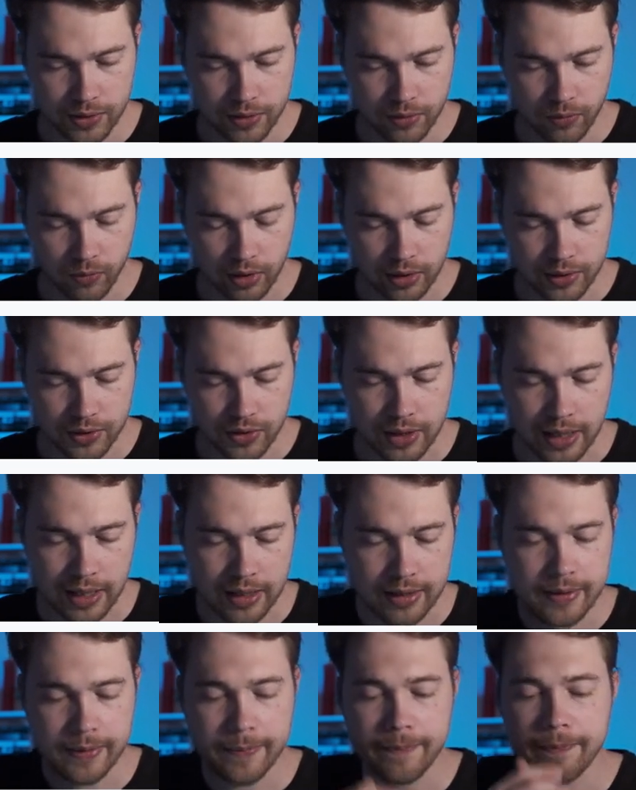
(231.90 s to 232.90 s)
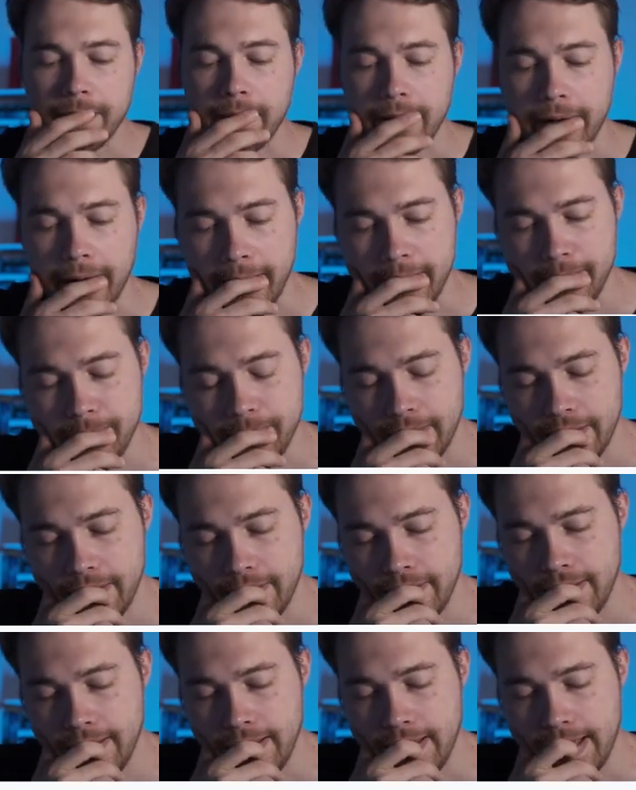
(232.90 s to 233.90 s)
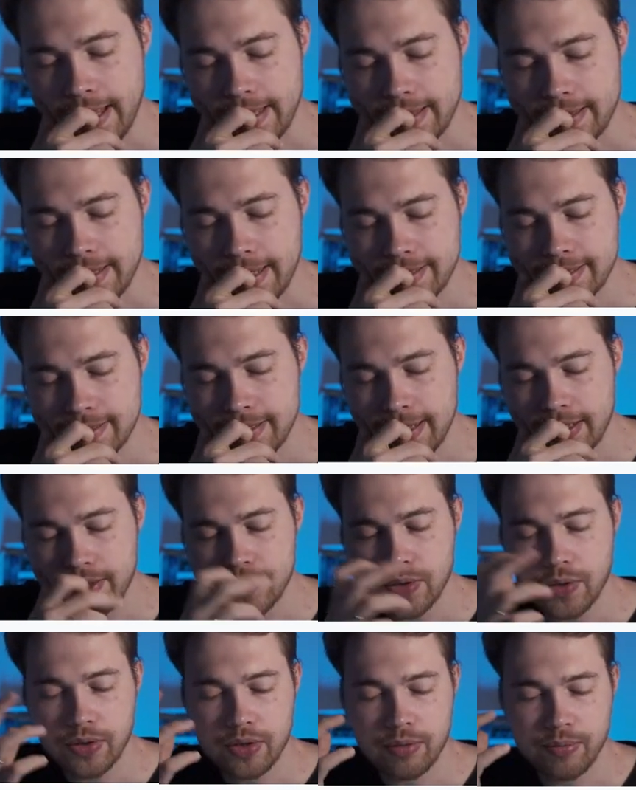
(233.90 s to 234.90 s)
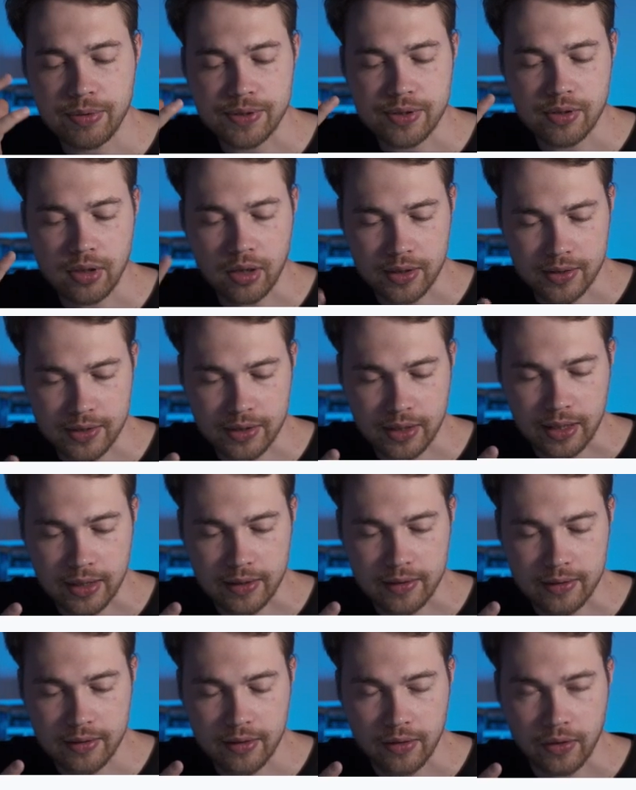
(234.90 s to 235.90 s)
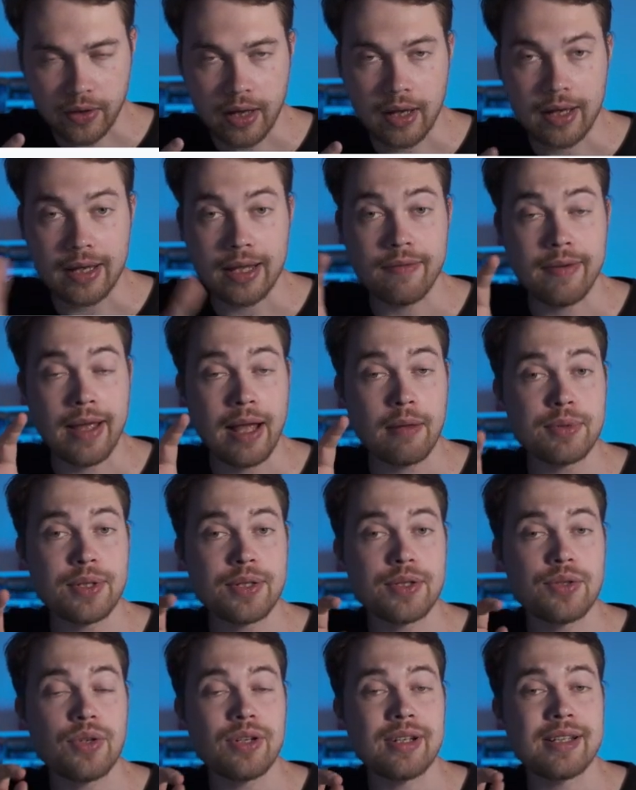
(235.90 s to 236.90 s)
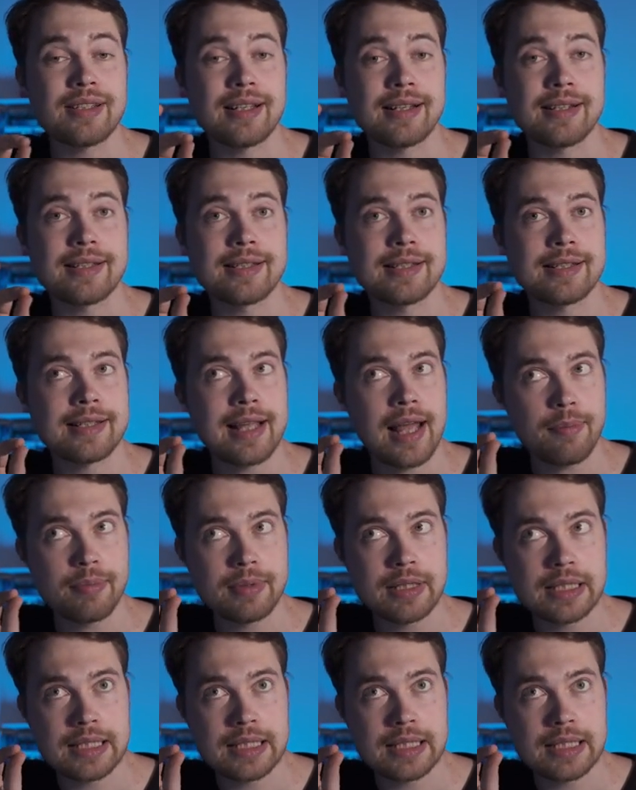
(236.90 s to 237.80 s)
one state. Okay, and that state is going to be start state. Okay, if empty string is accepted,